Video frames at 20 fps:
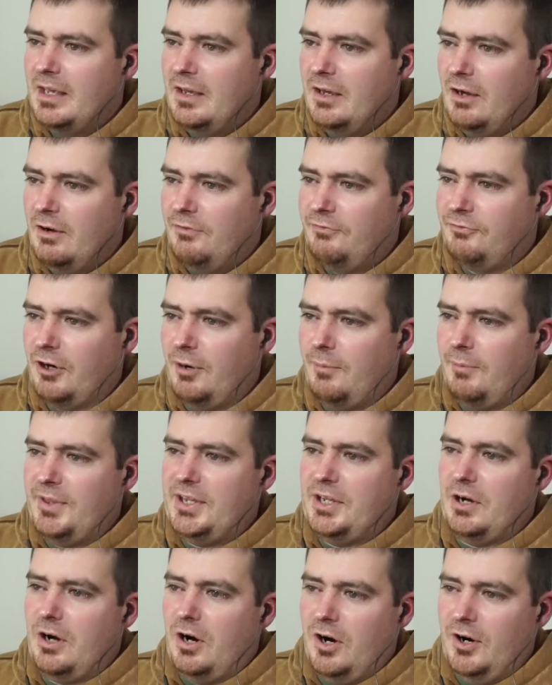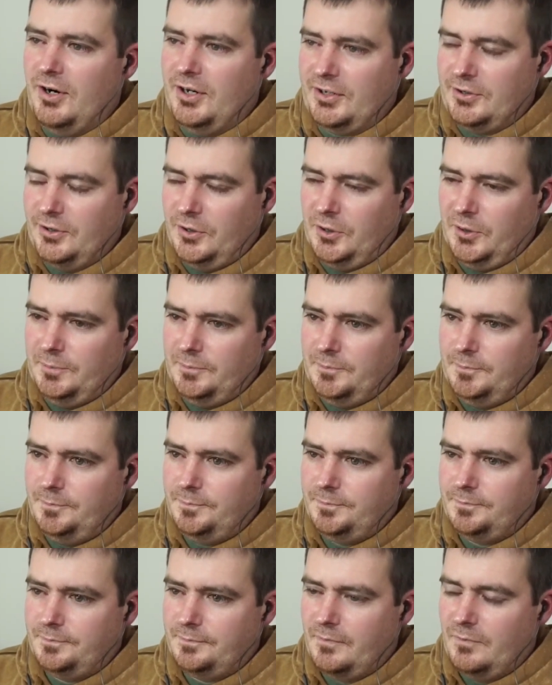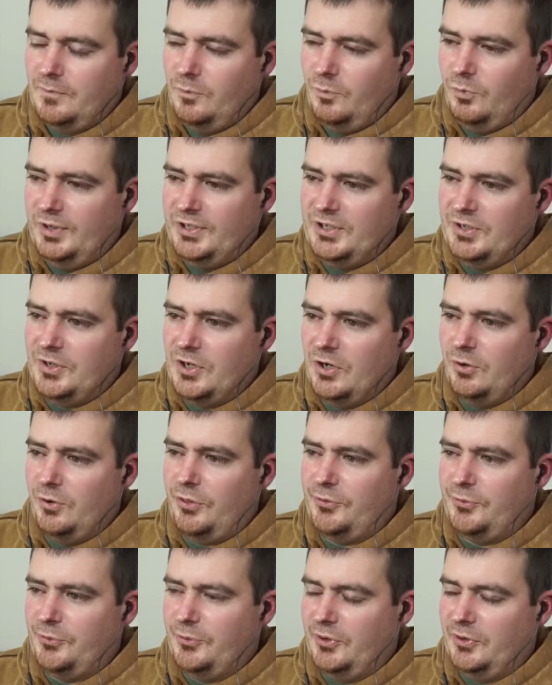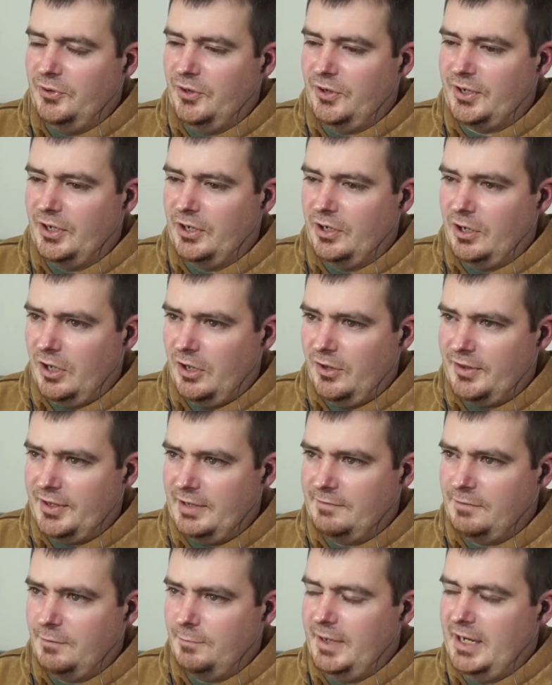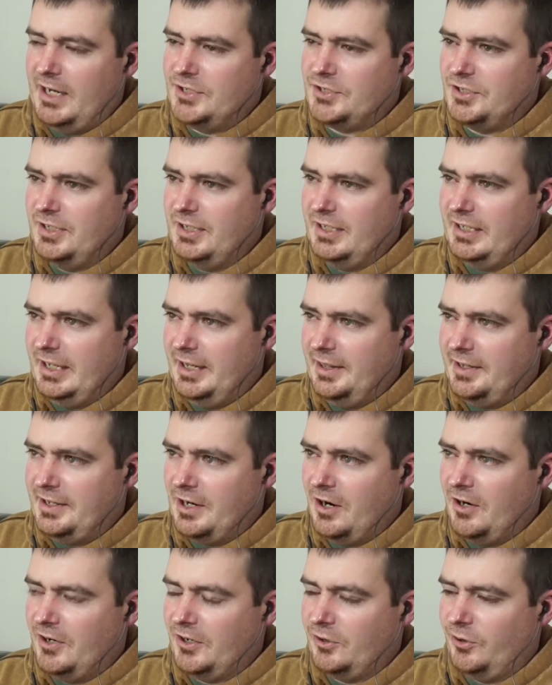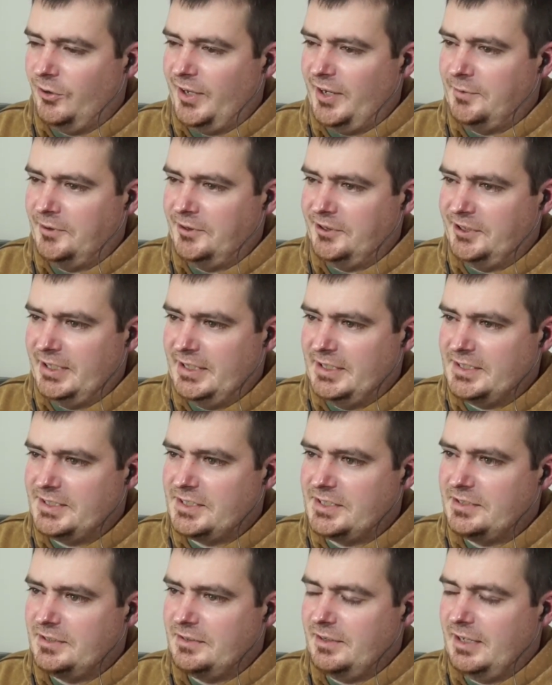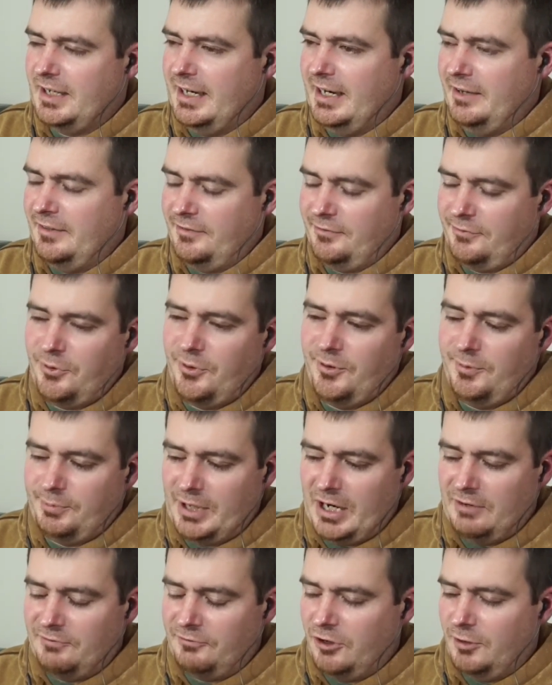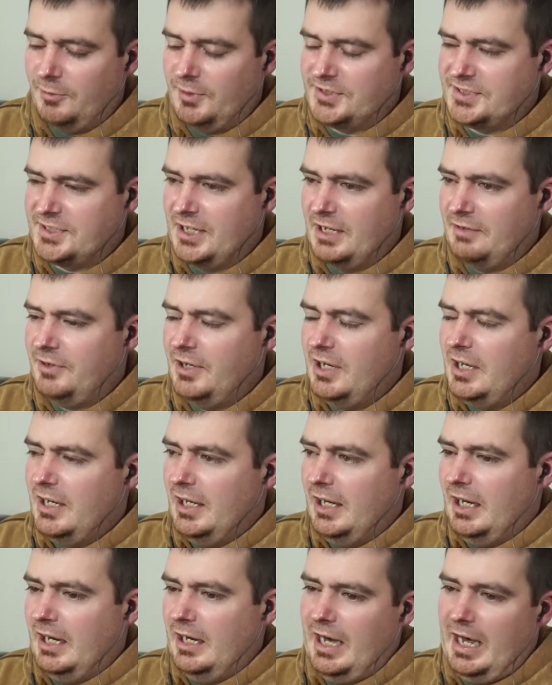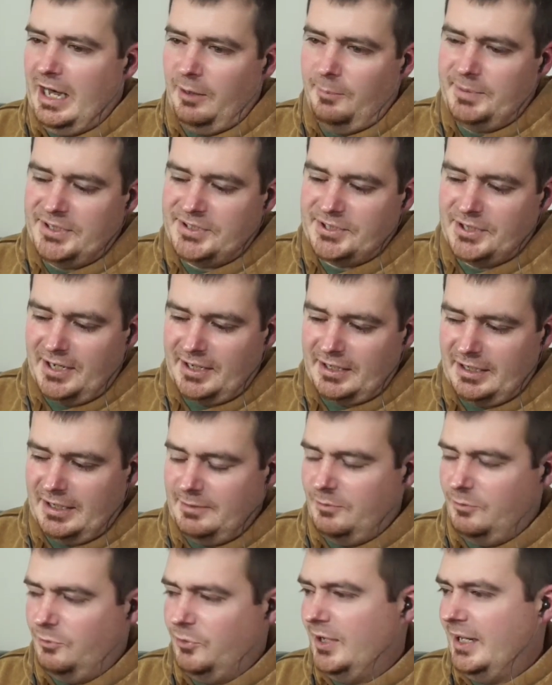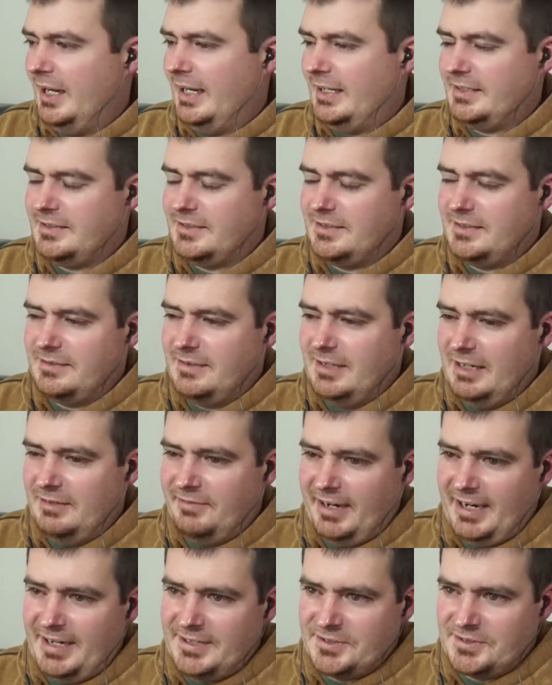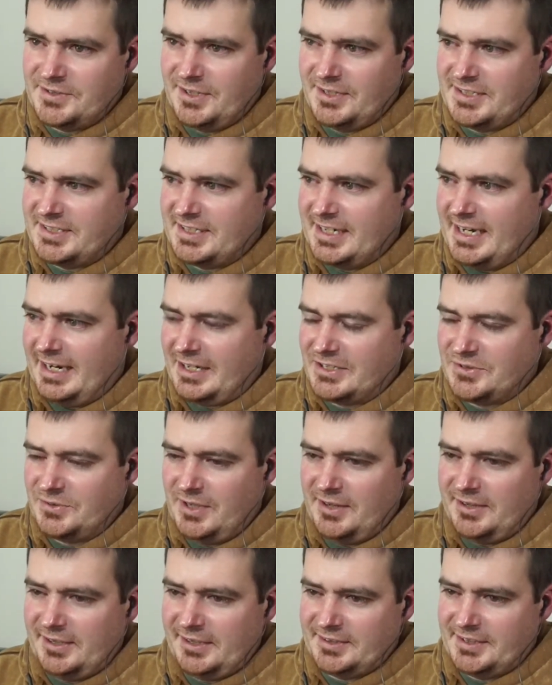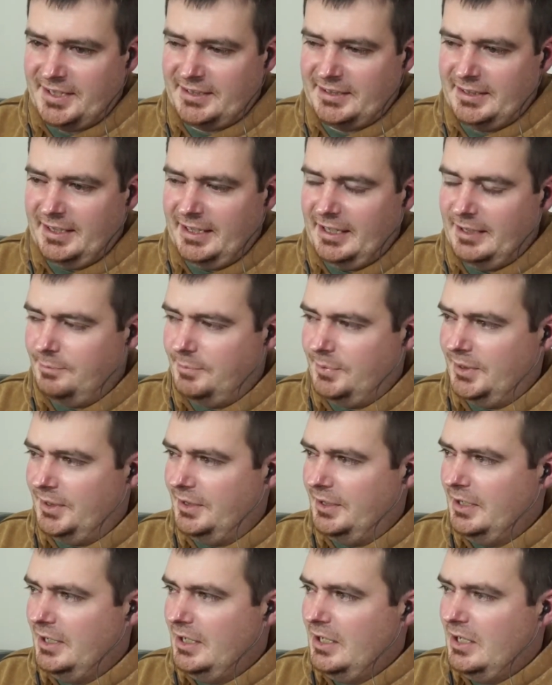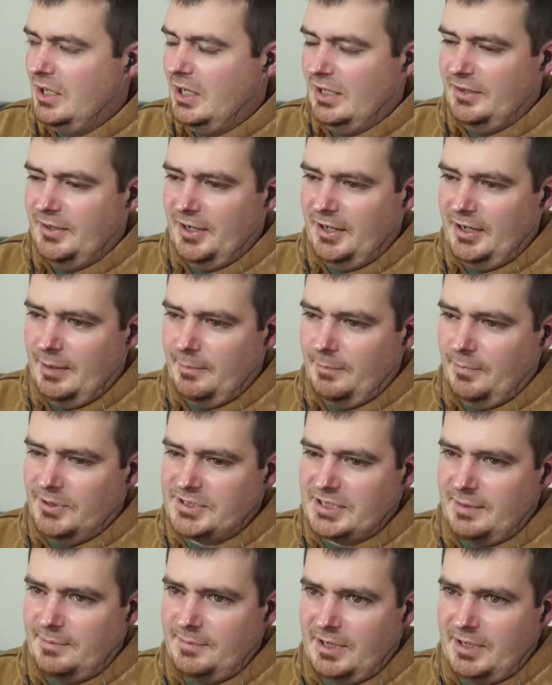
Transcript: from the article, when you go through and look at all the information in the article they released, the Brown Foreman stuff, I'll be talking. We're not advisors on stocks or anything like that, but the numbers I